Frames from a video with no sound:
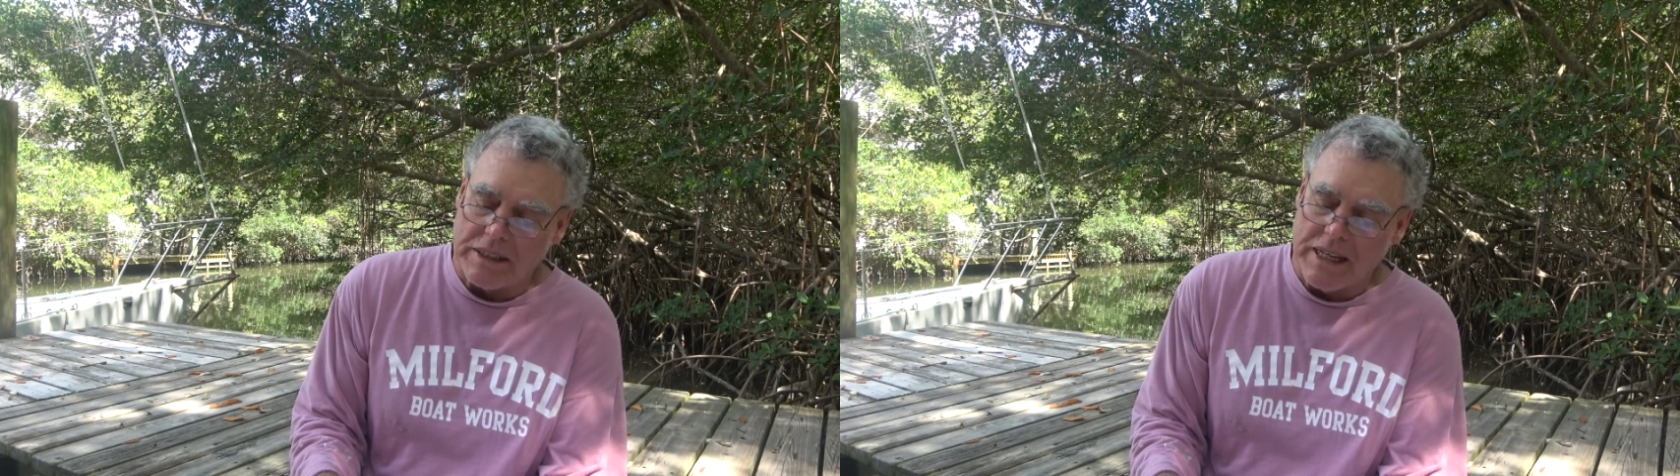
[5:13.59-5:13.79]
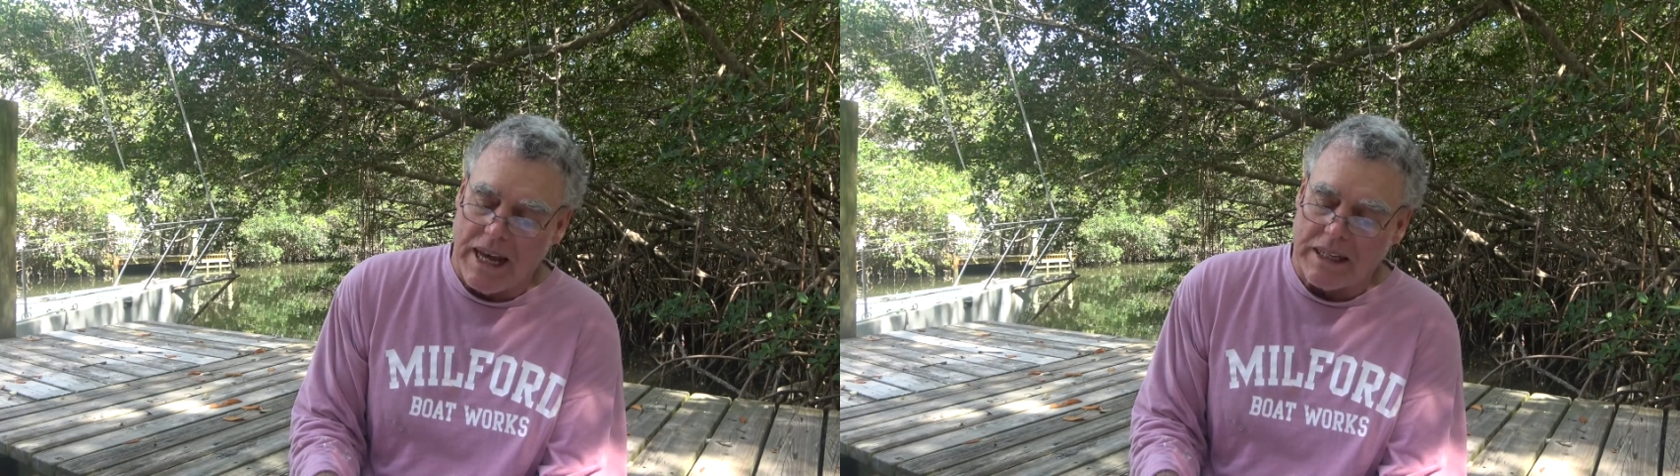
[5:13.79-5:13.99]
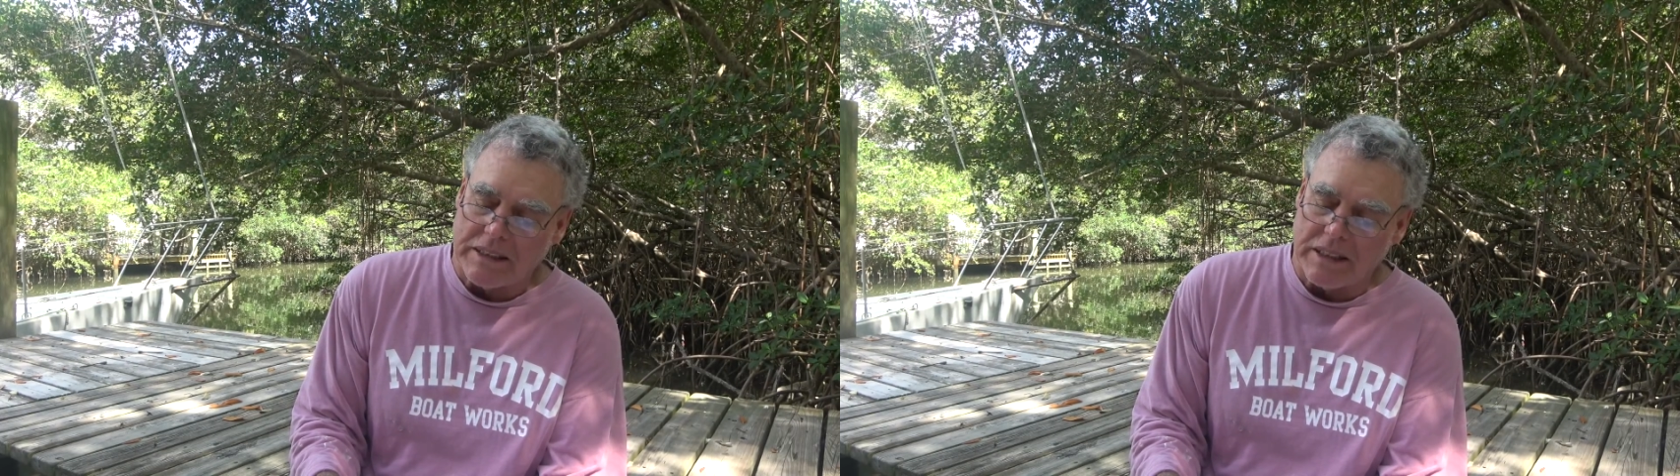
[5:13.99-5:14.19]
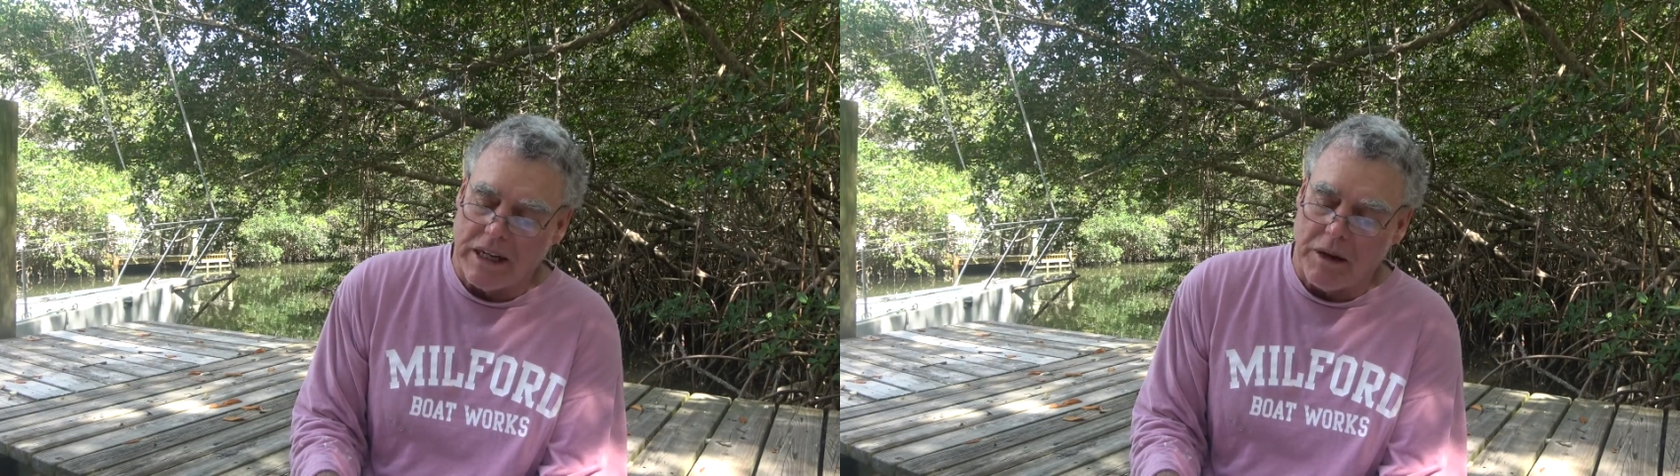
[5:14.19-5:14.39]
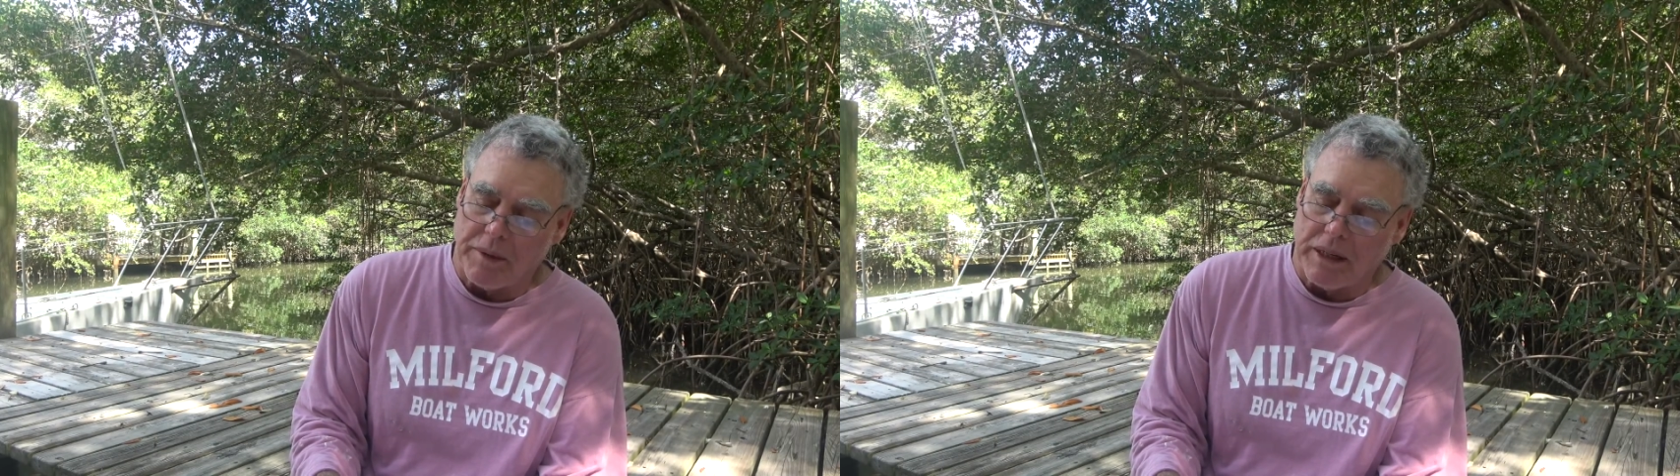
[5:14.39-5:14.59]
a
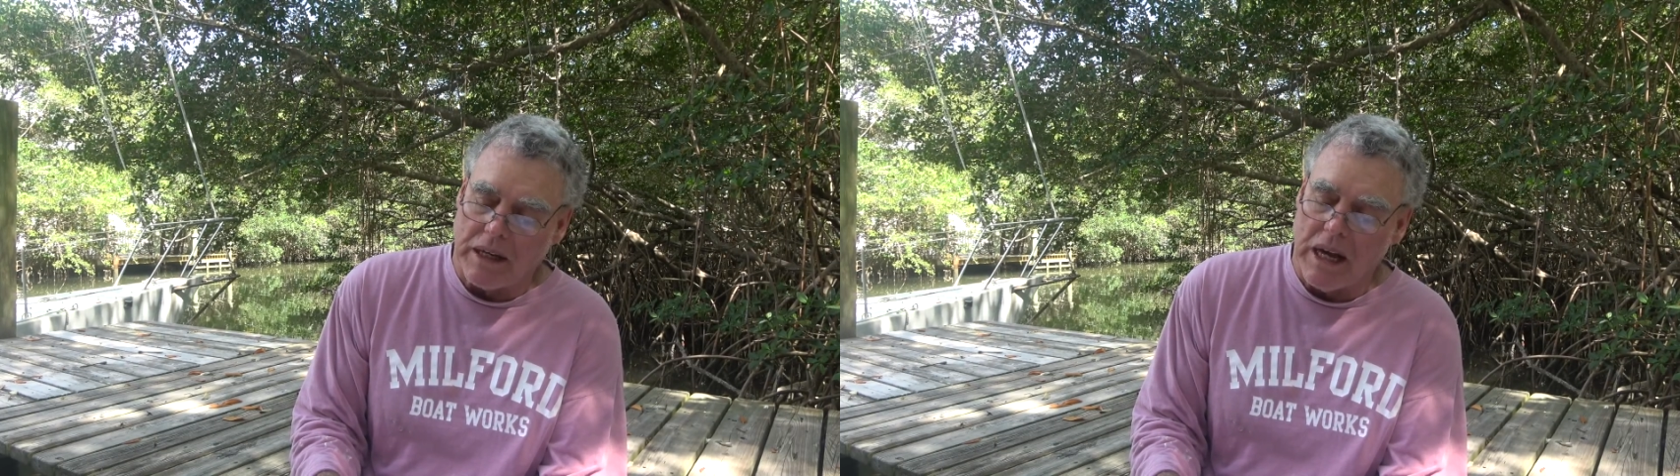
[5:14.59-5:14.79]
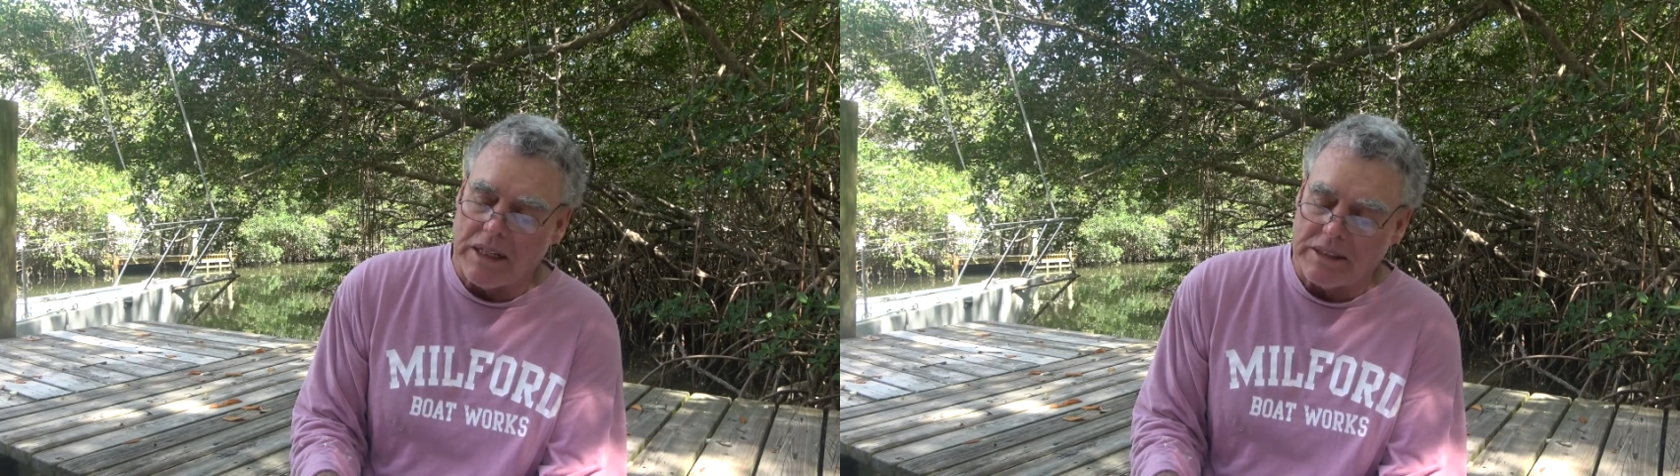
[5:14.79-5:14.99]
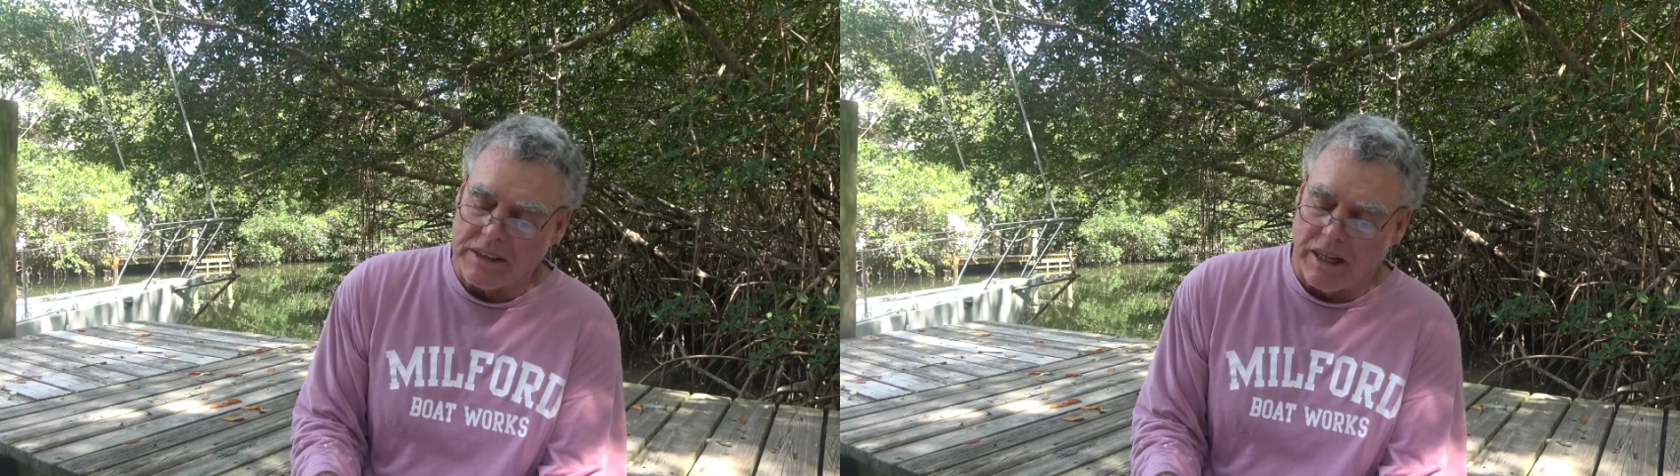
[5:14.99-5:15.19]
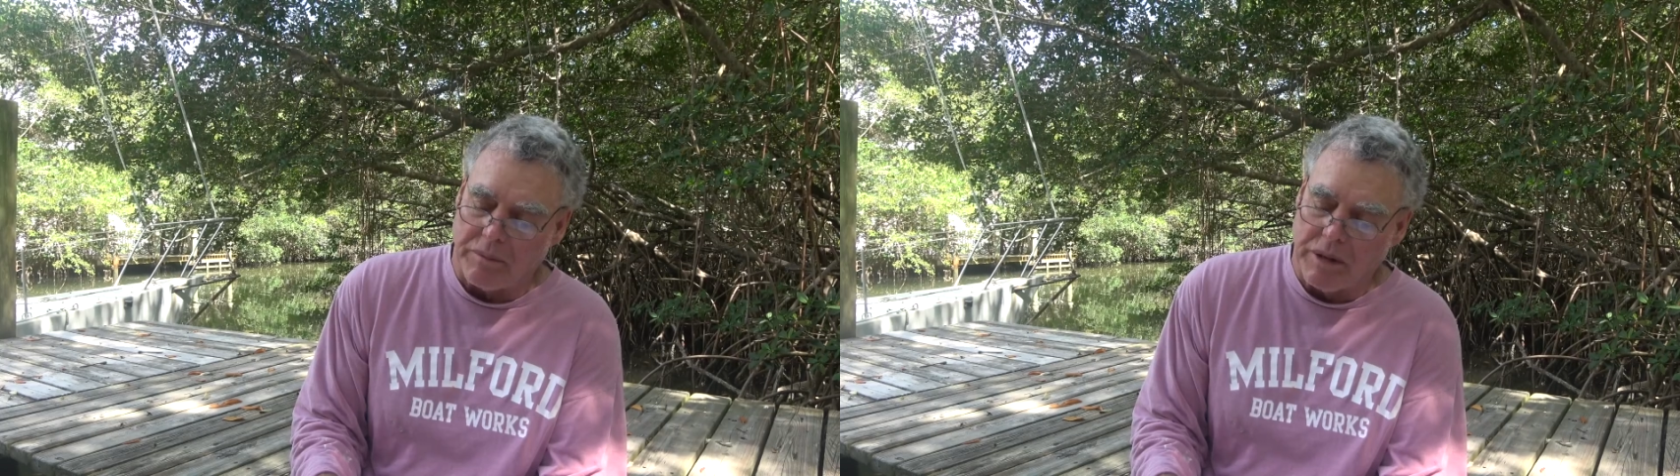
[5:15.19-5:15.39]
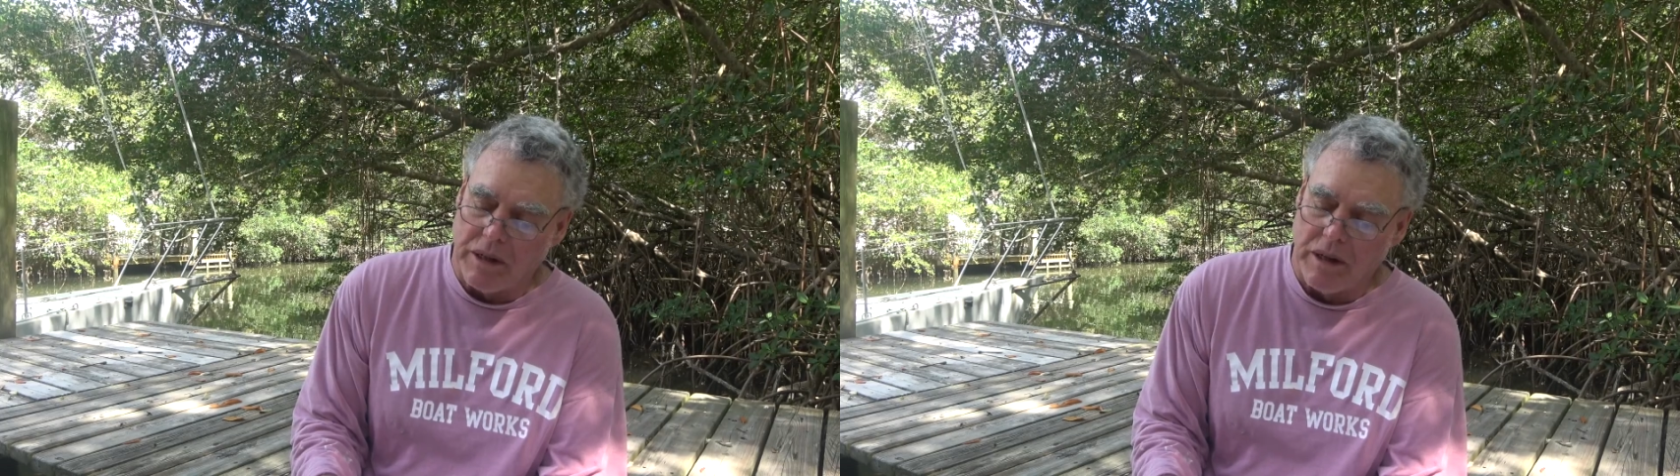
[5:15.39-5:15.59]
taxonomic concept.